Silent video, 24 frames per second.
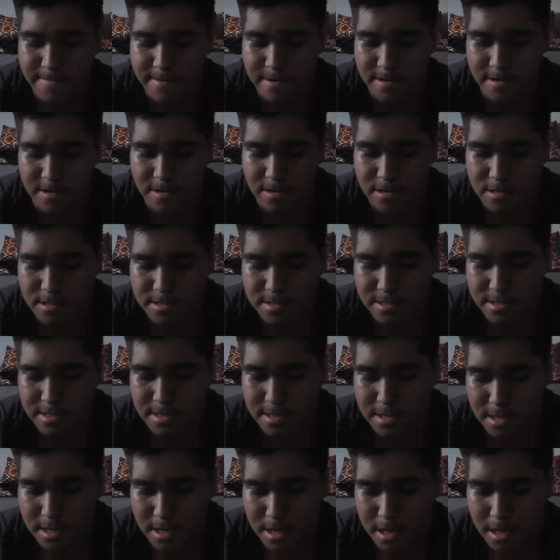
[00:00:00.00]
videos.
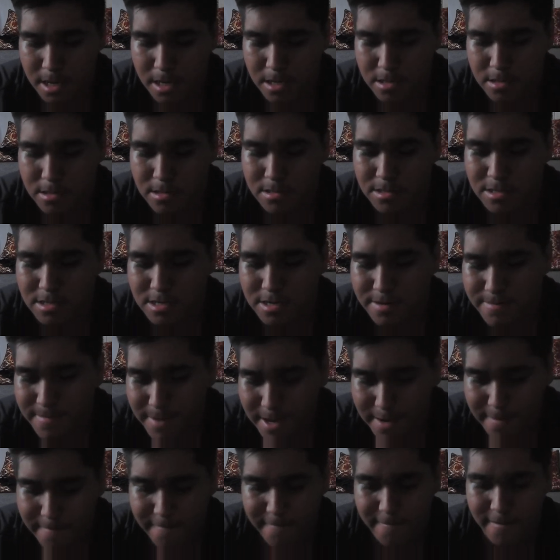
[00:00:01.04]
Not to
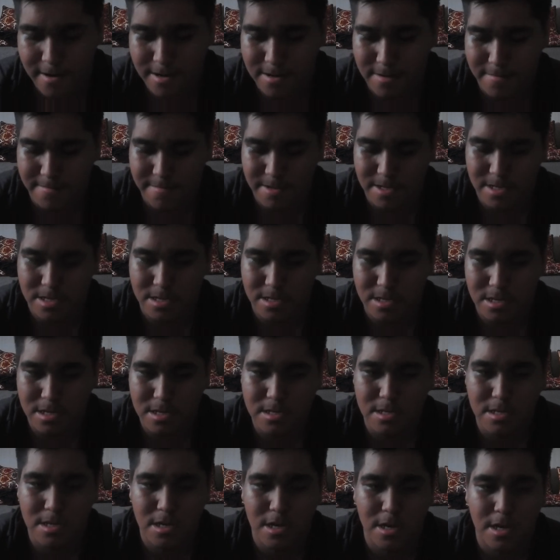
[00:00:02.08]
make fun of, it's
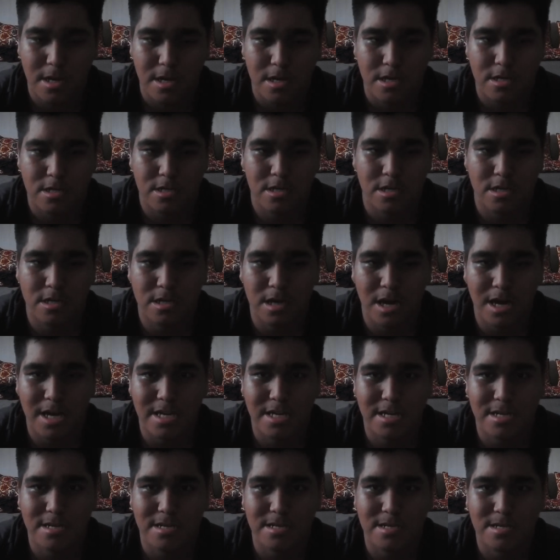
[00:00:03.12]
just to
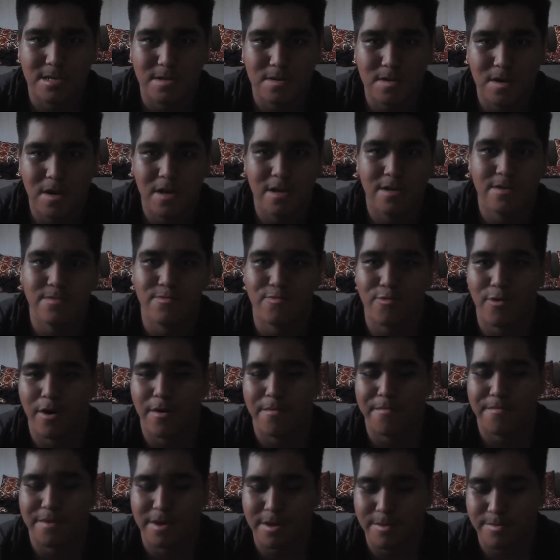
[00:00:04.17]
like learn
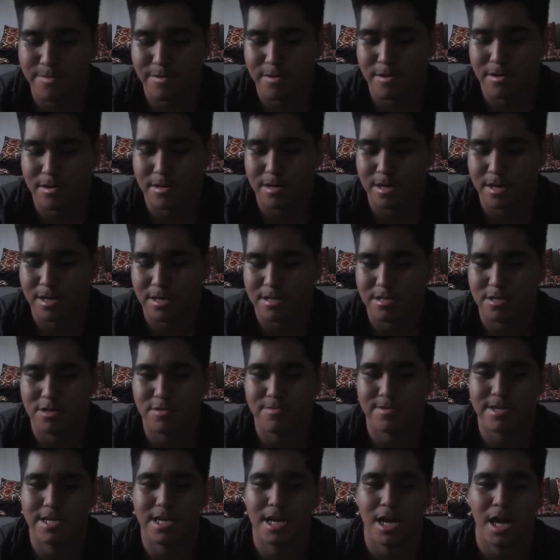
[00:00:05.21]
what people are
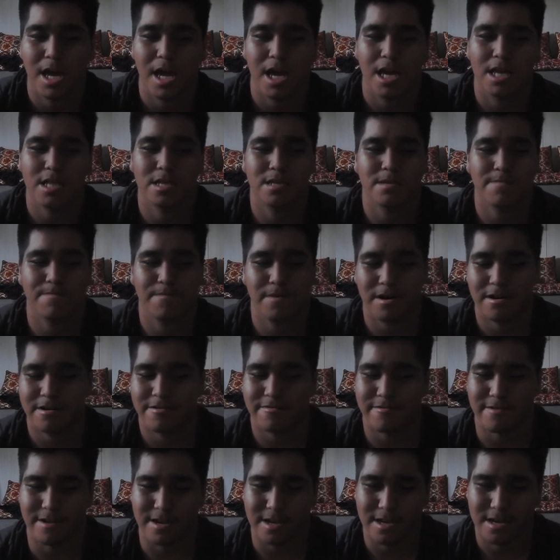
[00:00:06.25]
doing,
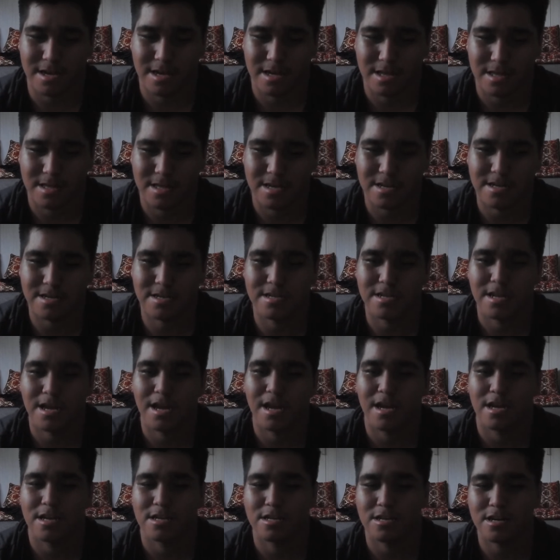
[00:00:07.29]
inspiring. Like
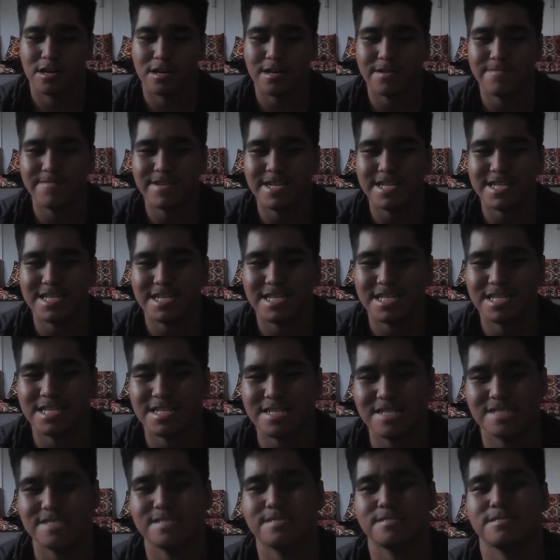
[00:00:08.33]
Diamond, he
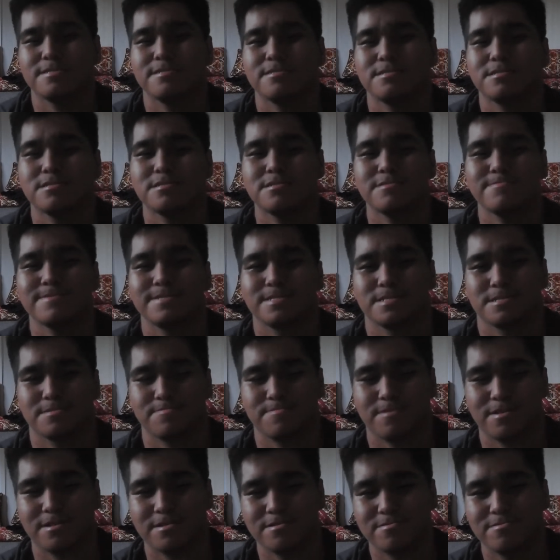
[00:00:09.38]
does a lot of
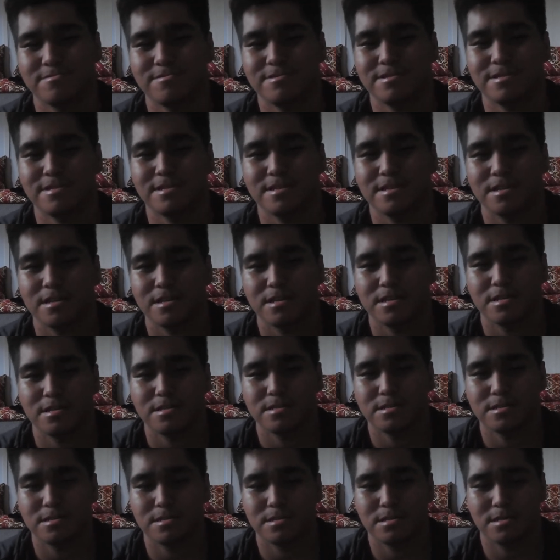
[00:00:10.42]
inspiring,
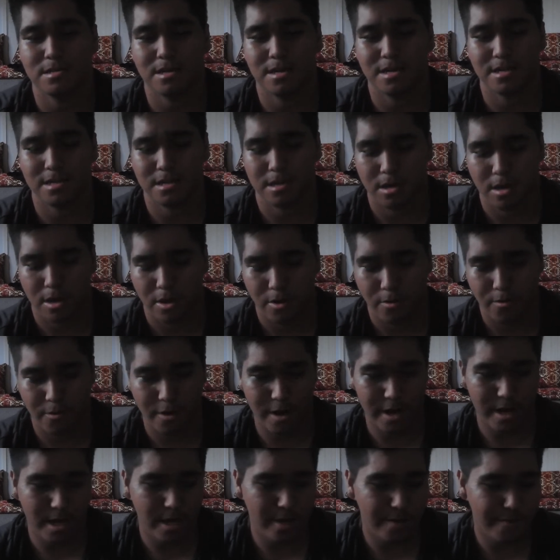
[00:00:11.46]
like
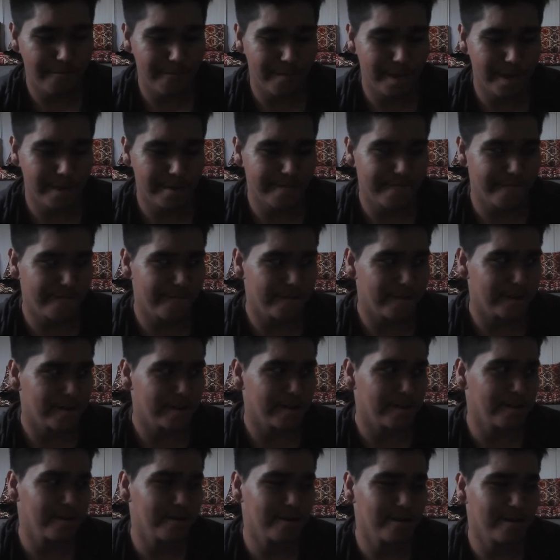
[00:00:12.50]
where he makes
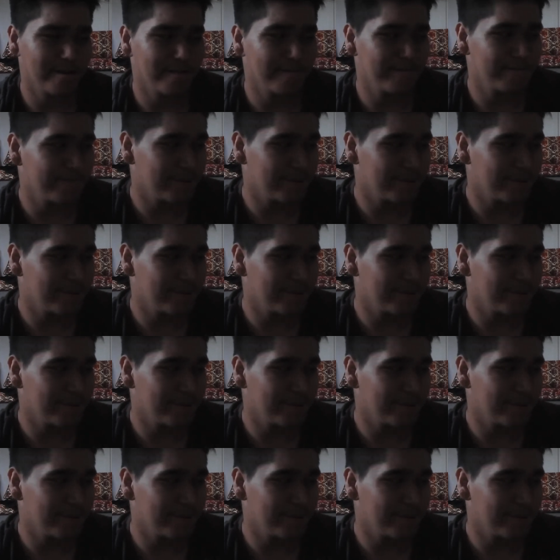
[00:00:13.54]
video of